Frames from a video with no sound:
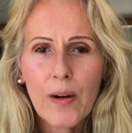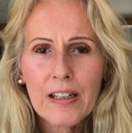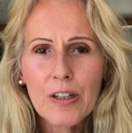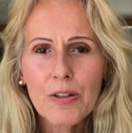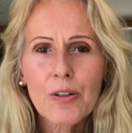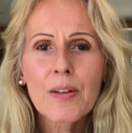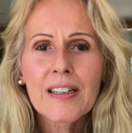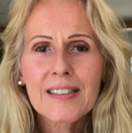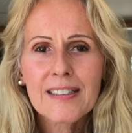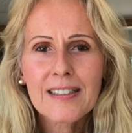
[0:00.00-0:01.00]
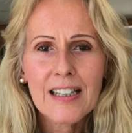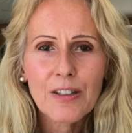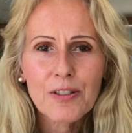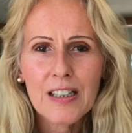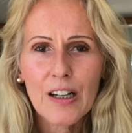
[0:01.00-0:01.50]
when you see
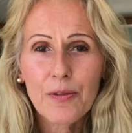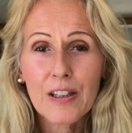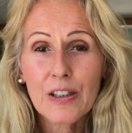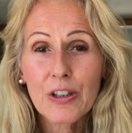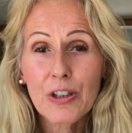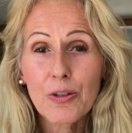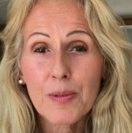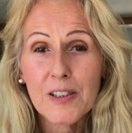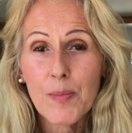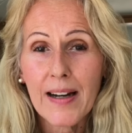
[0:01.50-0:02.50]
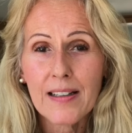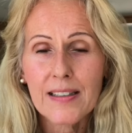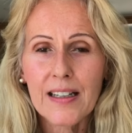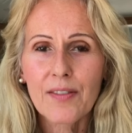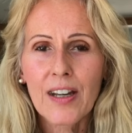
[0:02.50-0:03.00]
yourself with a new
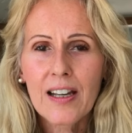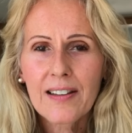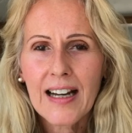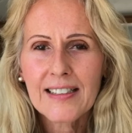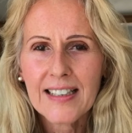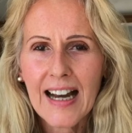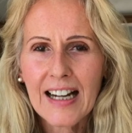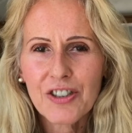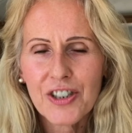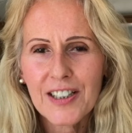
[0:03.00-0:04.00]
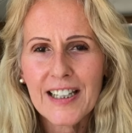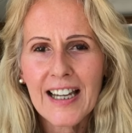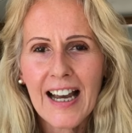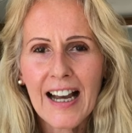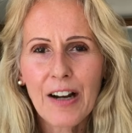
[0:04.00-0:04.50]
perspective, that's actually
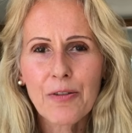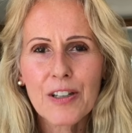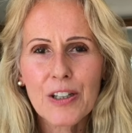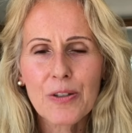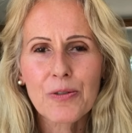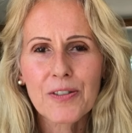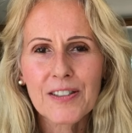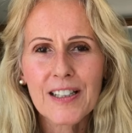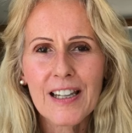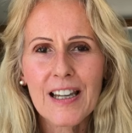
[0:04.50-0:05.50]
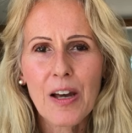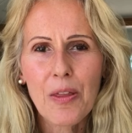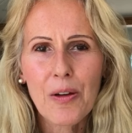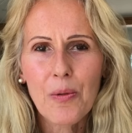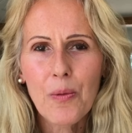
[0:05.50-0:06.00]
how you see
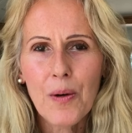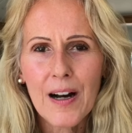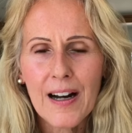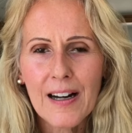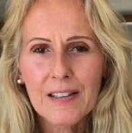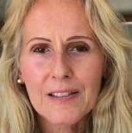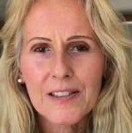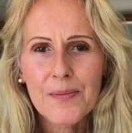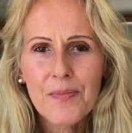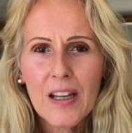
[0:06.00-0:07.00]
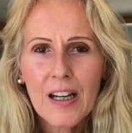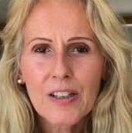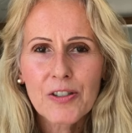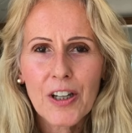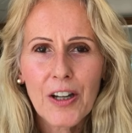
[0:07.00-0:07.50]
the world.
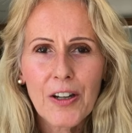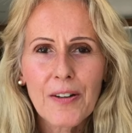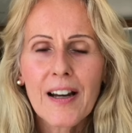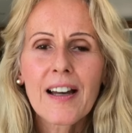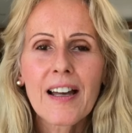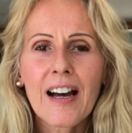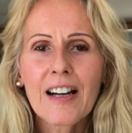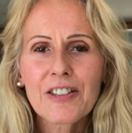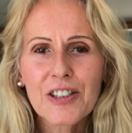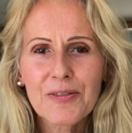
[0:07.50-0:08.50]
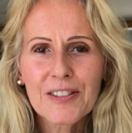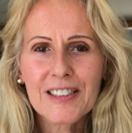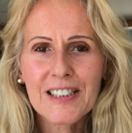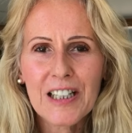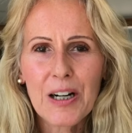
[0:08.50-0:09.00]
So I just
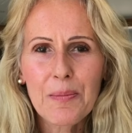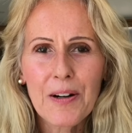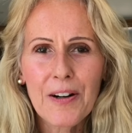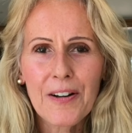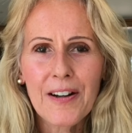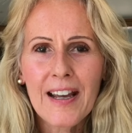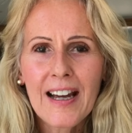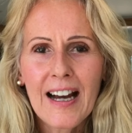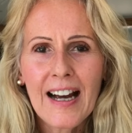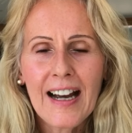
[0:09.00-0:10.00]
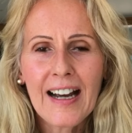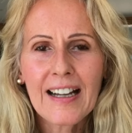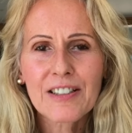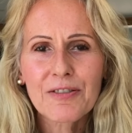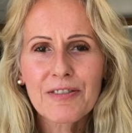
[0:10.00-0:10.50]
wanted to come on
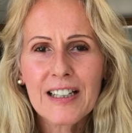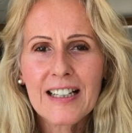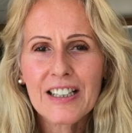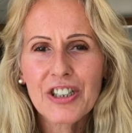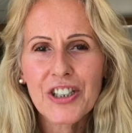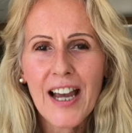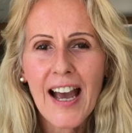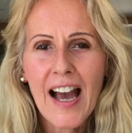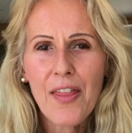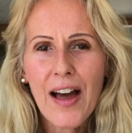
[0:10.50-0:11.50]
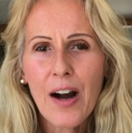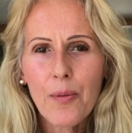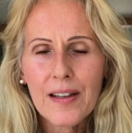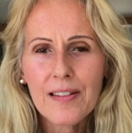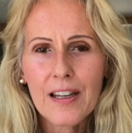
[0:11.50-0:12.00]
and really share that
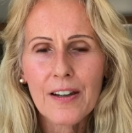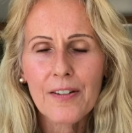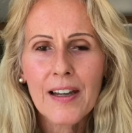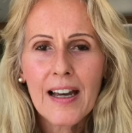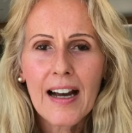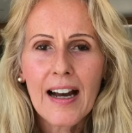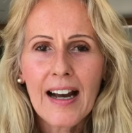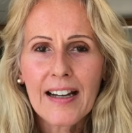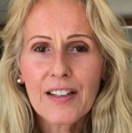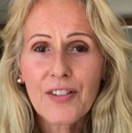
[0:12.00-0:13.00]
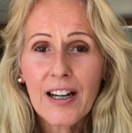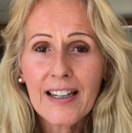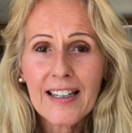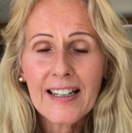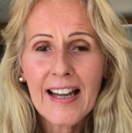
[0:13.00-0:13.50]
with you. And if I
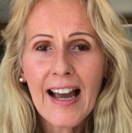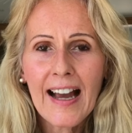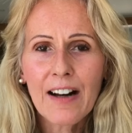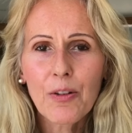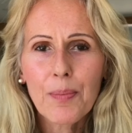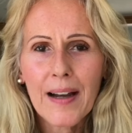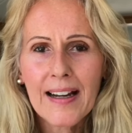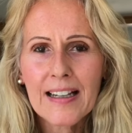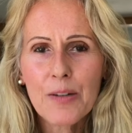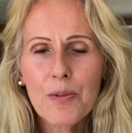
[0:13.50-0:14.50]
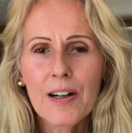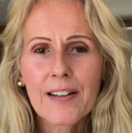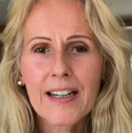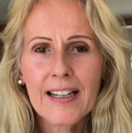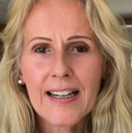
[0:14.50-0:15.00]
can help anyone
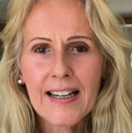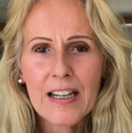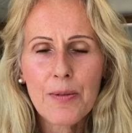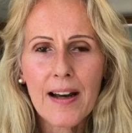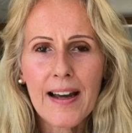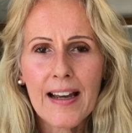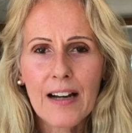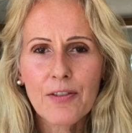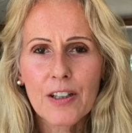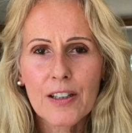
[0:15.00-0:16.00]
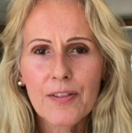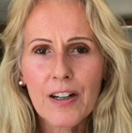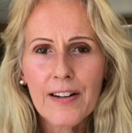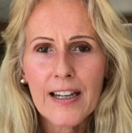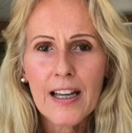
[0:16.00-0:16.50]
in any way, I've got a
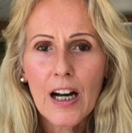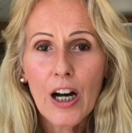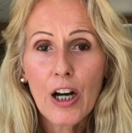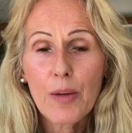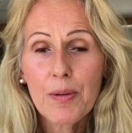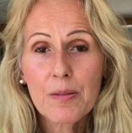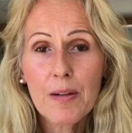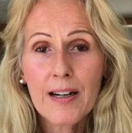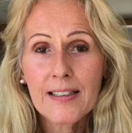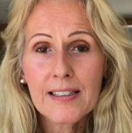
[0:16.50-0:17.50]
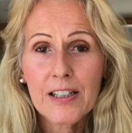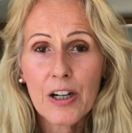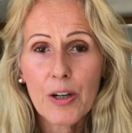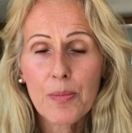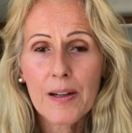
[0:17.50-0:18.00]
very open mind and an
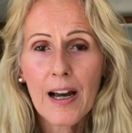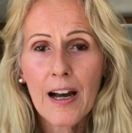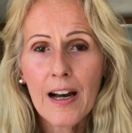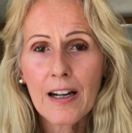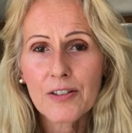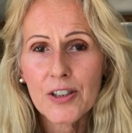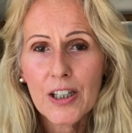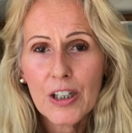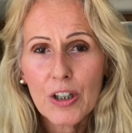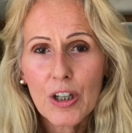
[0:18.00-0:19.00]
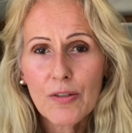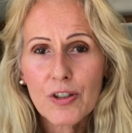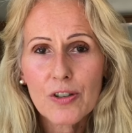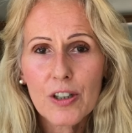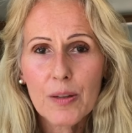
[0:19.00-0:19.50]
open heart. You've
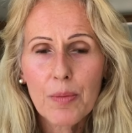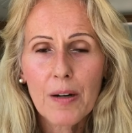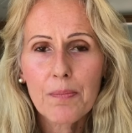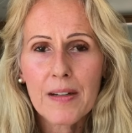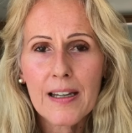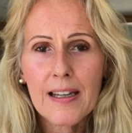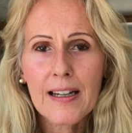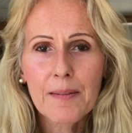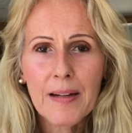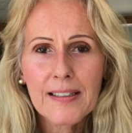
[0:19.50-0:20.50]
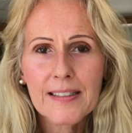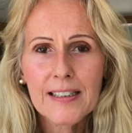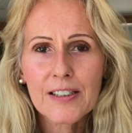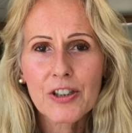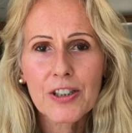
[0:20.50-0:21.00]
just got to pop me a
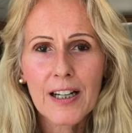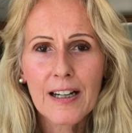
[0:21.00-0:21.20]
message